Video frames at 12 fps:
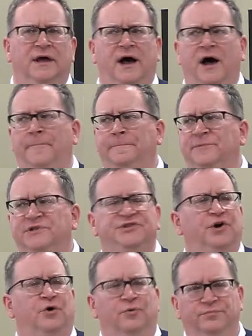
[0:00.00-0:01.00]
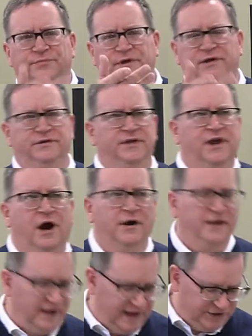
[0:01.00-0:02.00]
So the
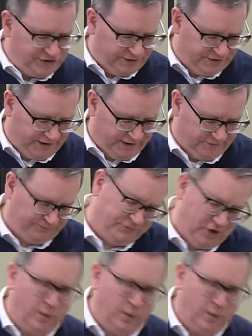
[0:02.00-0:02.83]
guardian angel thing.